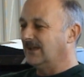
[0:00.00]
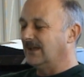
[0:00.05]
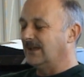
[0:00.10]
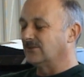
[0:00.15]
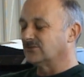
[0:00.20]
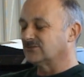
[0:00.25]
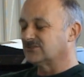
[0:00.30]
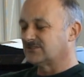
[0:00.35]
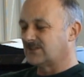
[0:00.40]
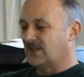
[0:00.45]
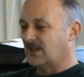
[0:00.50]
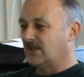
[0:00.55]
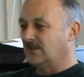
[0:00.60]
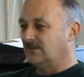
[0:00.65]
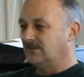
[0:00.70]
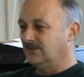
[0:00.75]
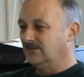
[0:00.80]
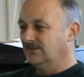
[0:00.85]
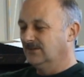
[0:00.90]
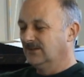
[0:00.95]

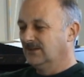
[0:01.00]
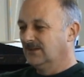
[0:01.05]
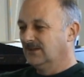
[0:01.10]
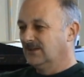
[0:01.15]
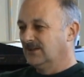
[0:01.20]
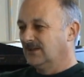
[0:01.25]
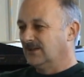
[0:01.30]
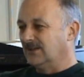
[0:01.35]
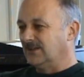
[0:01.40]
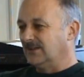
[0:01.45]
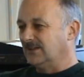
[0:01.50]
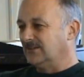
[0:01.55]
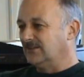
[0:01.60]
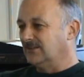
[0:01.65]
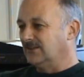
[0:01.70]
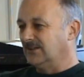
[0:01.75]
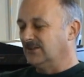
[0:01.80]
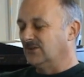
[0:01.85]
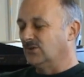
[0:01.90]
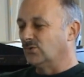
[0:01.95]
outstanding
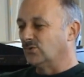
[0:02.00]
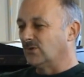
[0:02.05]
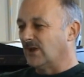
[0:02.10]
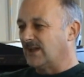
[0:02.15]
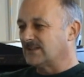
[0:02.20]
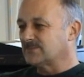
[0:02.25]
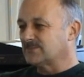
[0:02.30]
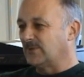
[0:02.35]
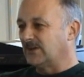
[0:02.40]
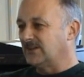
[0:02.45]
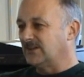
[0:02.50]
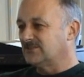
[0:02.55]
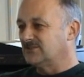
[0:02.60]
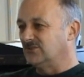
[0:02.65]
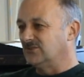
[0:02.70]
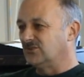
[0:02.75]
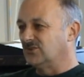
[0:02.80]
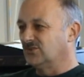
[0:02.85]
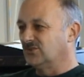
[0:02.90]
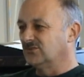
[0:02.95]
in all aspects.
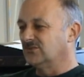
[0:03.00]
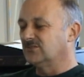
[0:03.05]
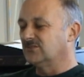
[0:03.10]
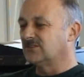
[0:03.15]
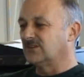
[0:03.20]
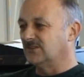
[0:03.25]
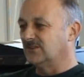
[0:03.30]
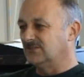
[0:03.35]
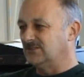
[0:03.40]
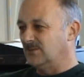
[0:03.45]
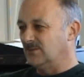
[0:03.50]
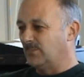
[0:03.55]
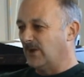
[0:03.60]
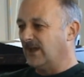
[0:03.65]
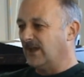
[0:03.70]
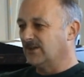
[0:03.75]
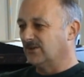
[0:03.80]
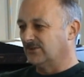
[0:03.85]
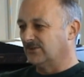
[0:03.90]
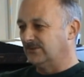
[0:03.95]
You couldn't turn your
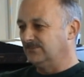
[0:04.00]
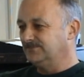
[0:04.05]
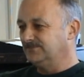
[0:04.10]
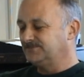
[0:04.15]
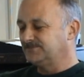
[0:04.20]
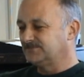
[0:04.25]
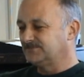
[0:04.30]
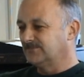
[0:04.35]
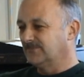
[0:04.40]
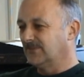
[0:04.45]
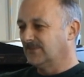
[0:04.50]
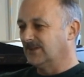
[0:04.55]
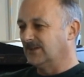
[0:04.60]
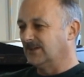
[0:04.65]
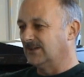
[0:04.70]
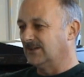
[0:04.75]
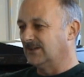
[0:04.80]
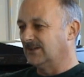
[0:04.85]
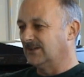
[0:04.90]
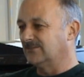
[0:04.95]
back on him
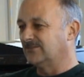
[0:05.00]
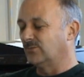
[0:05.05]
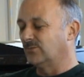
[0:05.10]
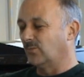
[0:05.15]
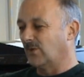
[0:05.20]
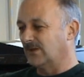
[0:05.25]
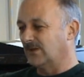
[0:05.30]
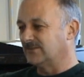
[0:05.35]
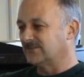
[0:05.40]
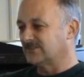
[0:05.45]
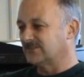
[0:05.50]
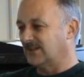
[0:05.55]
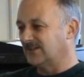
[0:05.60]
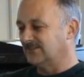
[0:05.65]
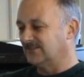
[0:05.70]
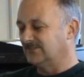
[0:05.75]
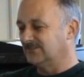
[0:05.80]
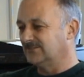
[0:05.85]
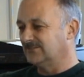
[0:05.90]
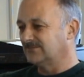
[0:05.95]
for 1
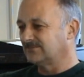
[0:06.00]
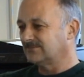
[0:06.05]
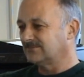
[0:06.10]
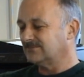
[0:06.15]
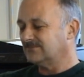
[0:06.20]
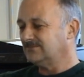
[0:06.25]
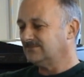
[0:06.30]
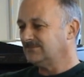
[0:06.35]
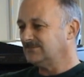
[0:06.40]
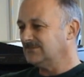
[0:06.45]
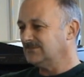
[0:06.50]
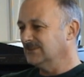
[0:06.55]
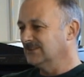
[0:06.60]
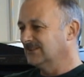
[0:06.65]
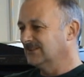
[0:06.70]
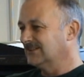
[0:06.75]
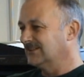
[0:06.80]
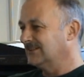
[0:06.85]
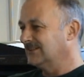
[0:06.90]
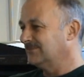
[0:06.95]
second.
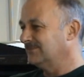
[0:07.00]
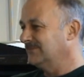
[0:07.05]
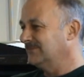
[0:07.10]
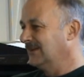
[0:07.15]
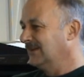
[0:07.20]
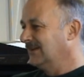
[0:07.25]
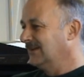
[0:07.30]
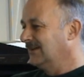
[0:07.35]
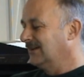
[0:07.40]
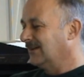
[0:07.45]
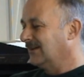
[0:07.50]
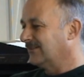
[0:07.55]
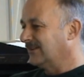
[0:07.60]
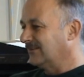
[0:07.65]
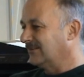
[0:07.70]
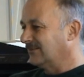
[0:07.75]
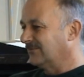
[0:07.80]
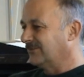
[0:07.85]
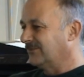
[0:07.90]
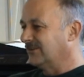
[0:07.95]
I
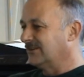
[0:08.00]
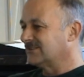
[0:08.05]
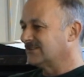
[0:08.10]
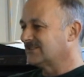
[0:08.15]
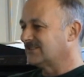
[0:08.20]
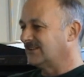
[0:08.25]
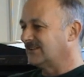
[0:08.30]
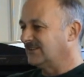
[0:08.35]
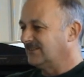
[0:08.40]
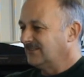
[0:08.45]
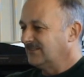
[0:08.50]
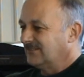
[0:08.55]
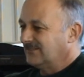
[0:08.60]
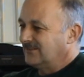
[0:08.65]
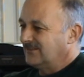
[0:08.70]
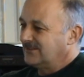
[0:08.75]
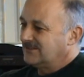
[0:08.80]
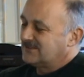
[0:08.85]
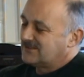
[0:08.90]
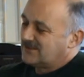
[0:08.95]
think the first thing
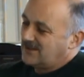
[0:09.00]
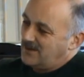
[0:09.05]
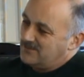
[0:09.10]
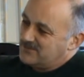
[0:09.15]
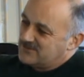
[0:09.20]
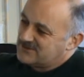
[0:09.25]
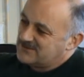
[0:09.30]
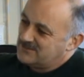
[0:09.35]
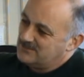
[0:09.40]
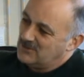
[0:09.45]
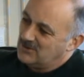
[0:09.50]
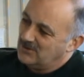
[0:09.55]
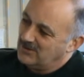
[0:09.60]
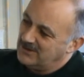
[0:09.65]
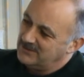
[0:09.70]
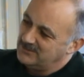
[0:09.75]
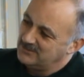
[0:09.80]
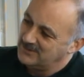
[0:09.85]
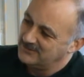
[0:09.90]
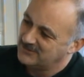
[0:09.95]
that comes to
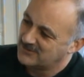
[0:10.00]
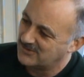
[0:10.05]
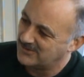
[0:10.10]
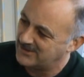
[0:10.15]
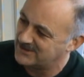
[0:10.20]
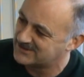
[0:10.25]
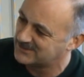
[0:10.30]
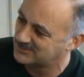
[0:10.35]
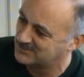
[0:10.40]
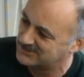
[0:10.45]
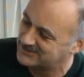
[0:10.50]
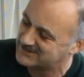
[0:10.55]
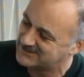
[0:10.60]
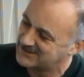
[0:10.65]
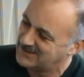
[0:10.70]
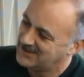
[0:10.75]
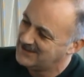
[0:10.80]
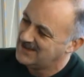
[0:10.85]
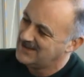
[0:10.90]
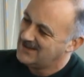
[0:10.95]
mind with Chris was